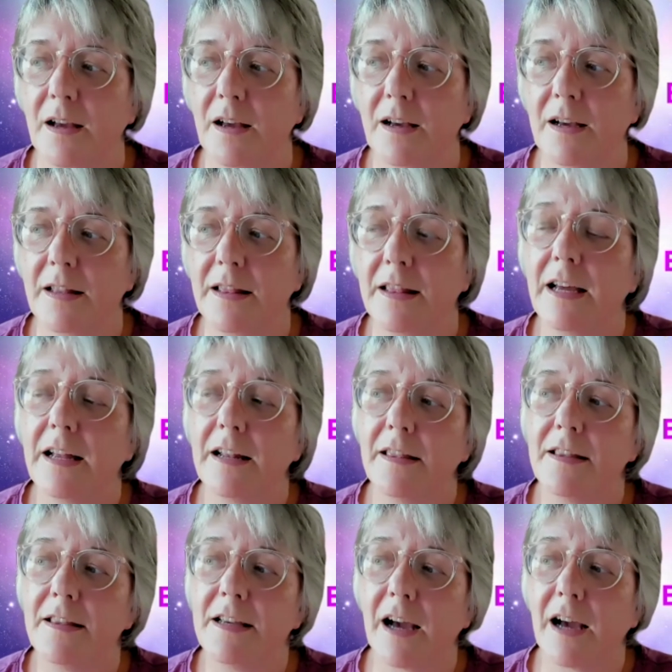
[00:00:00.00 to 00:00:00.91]
And
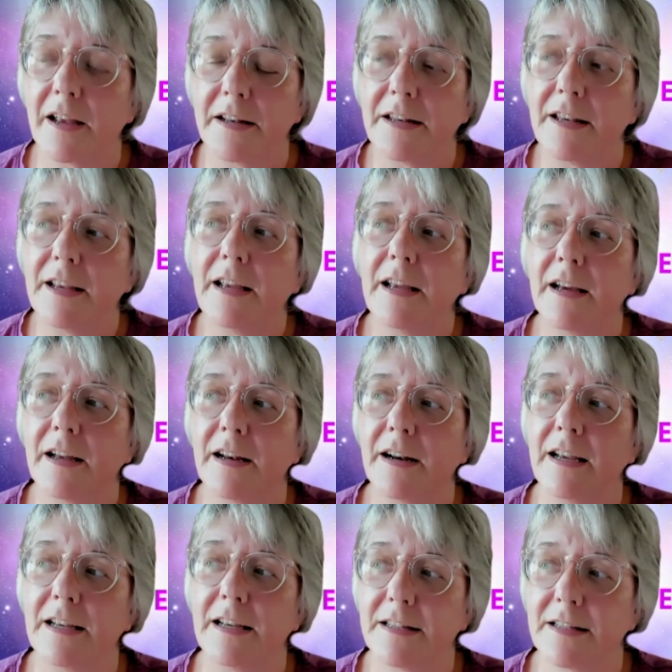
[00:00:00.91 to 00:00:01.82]
then the idea
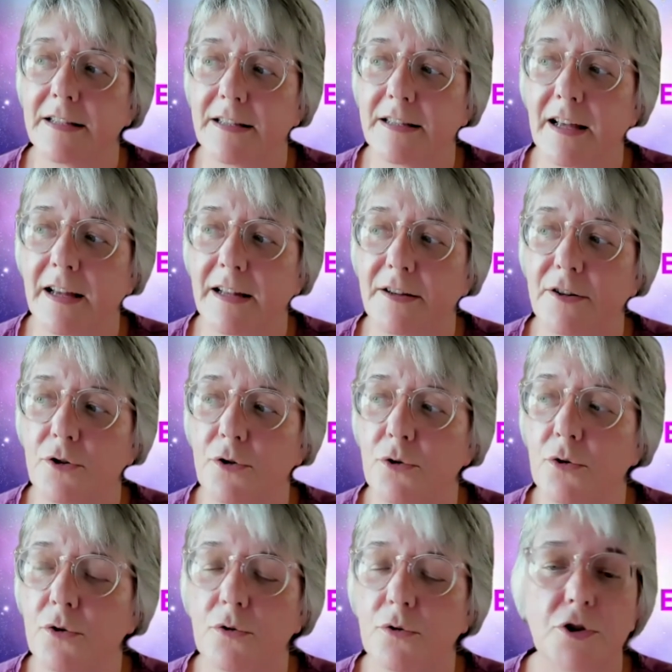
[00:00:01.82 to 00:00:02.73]
is that
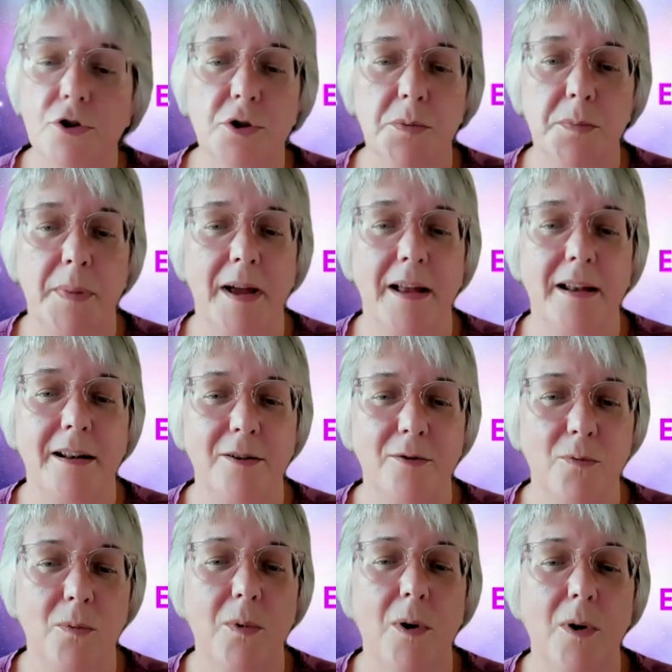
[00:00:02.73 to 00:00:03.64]
you
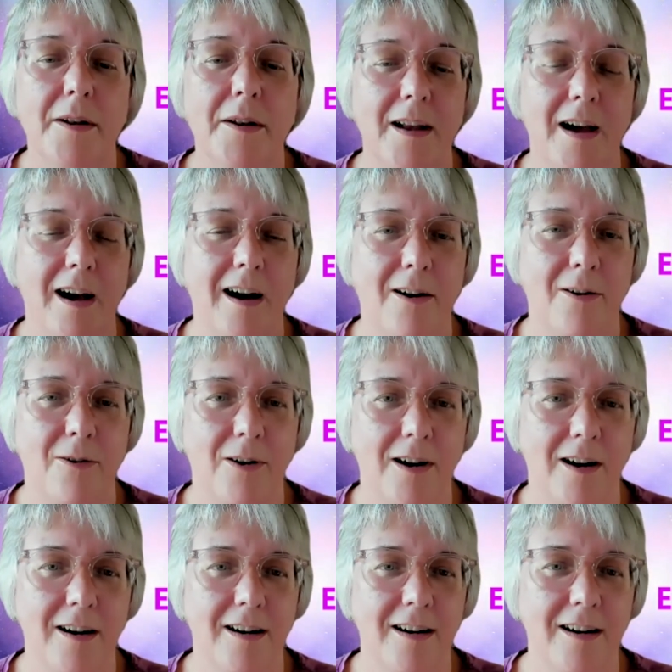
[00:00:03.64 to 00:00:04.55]
spend 1
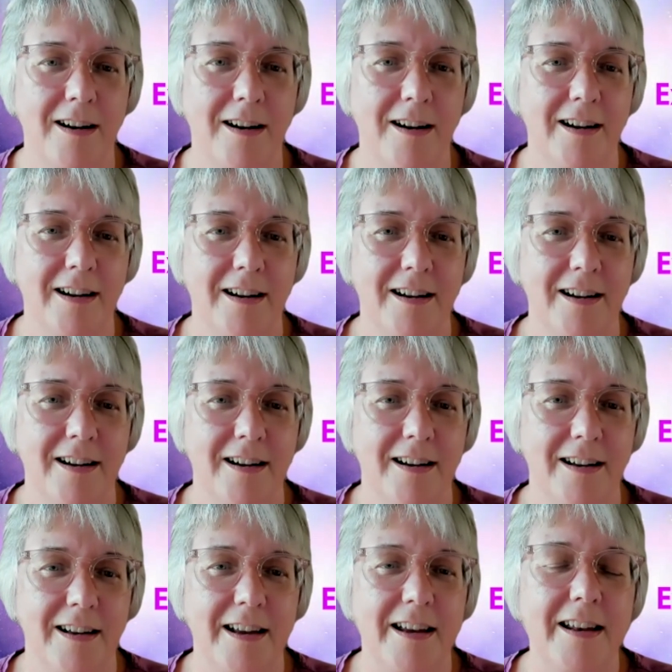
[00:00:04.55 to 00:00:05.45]
hour
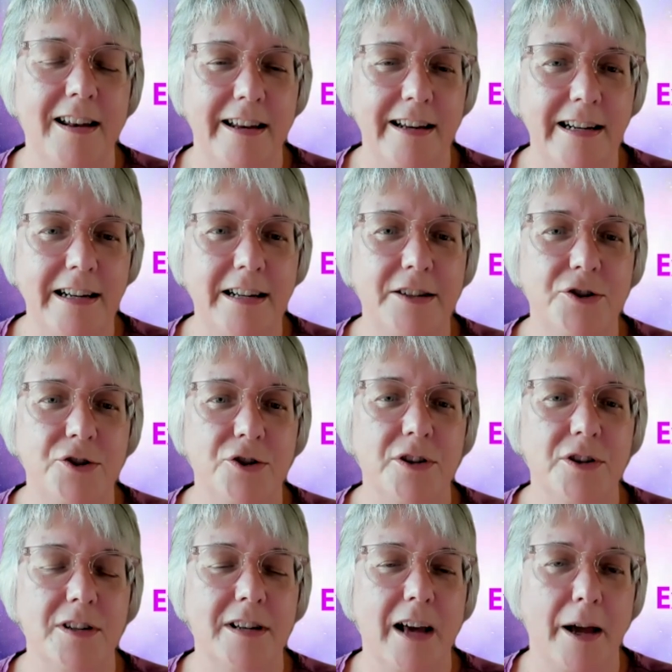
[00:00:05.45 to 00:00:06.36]
in
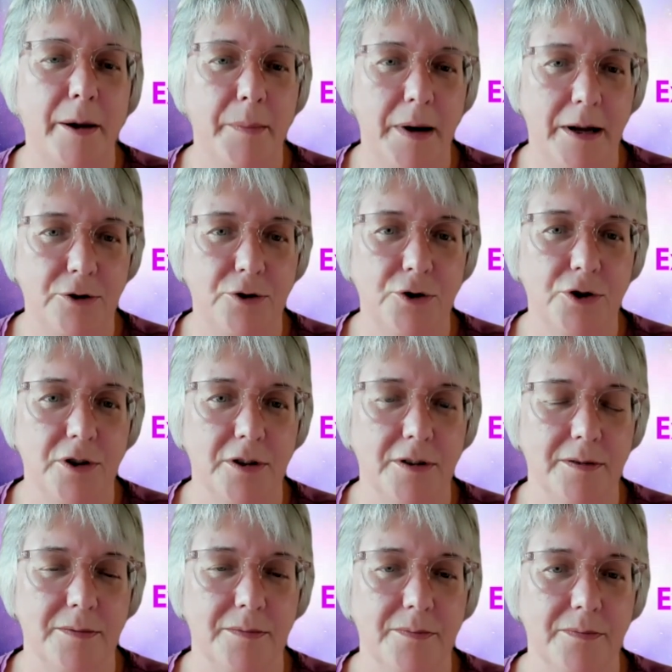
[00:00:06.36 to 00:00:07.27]
each
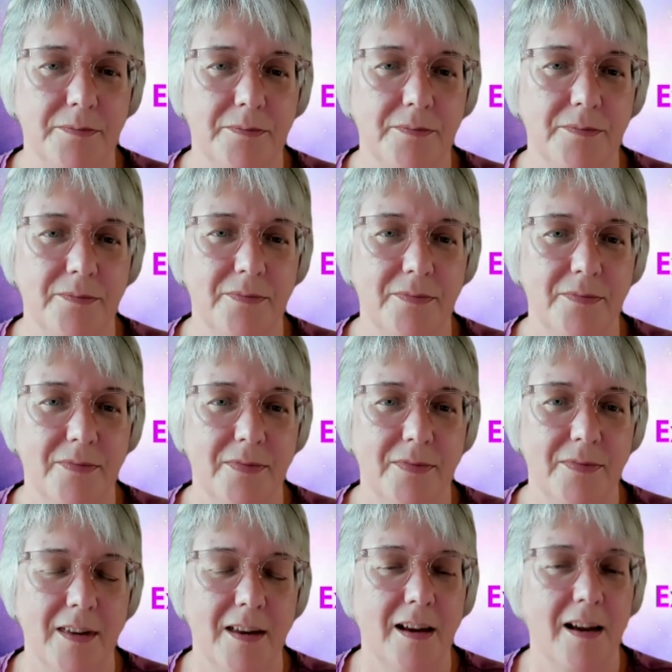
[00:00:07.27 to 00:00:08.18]
dimension.
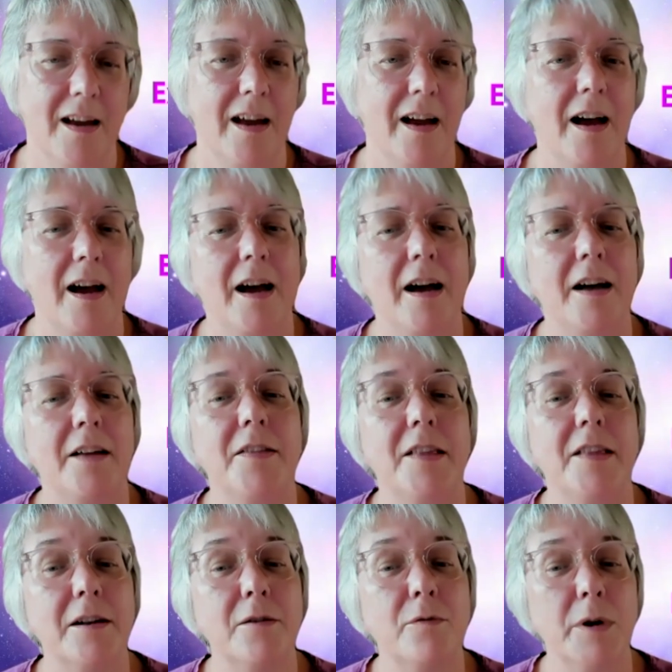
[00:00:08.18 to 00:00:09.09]
And
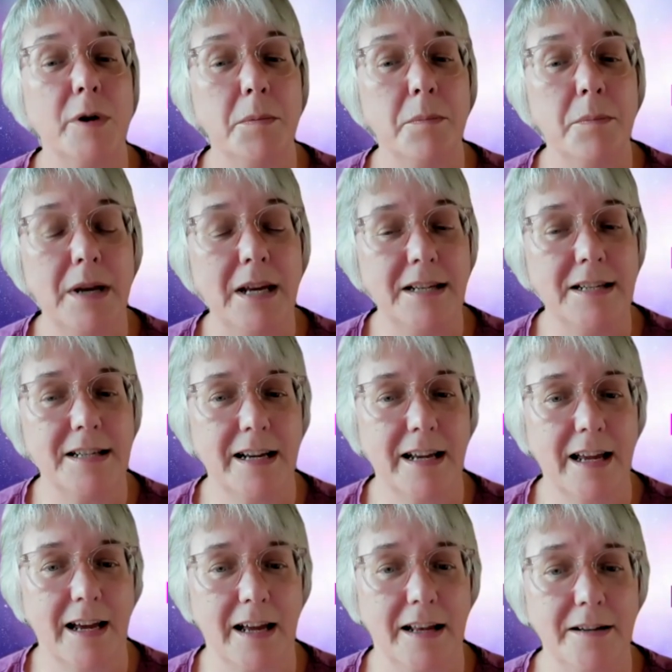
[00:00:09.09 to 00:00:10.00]
then we meet
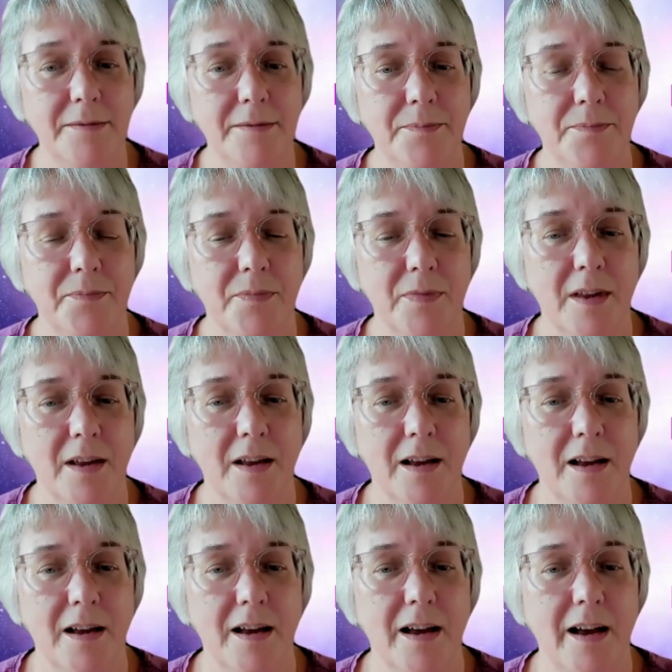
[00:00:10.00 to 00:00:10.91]
again
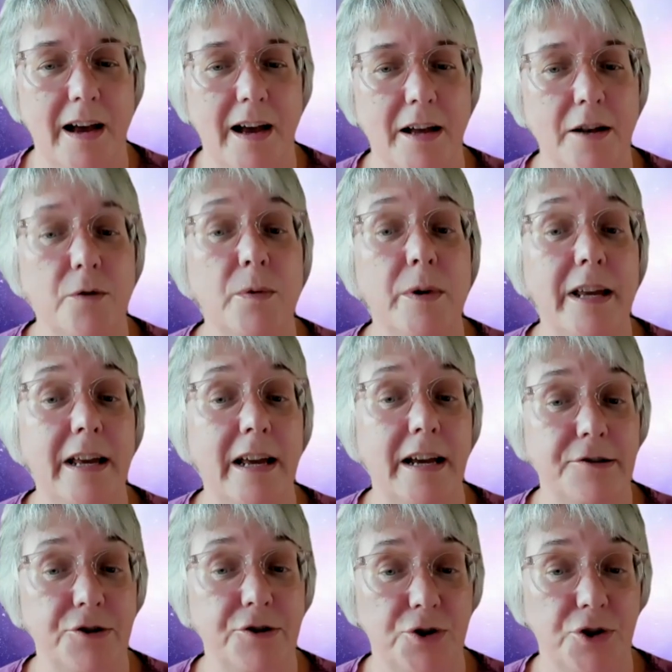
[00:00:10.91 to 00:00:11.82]
and we
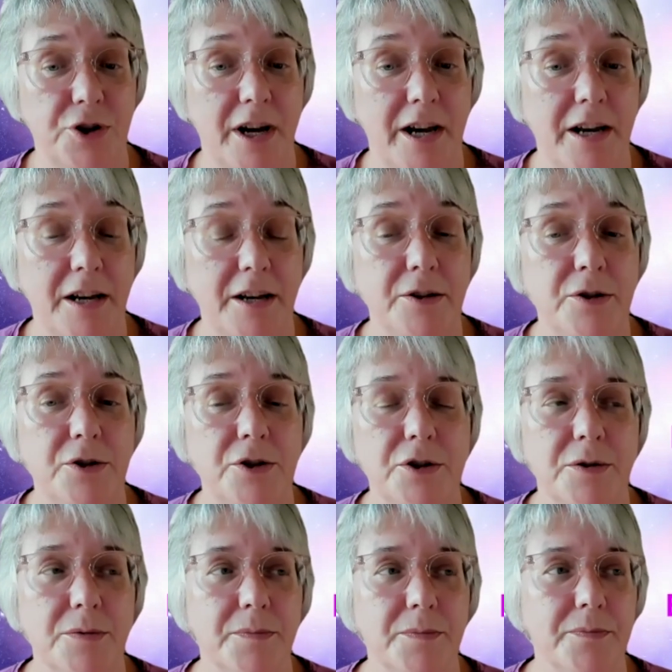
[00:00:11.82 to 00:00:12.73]
exchange,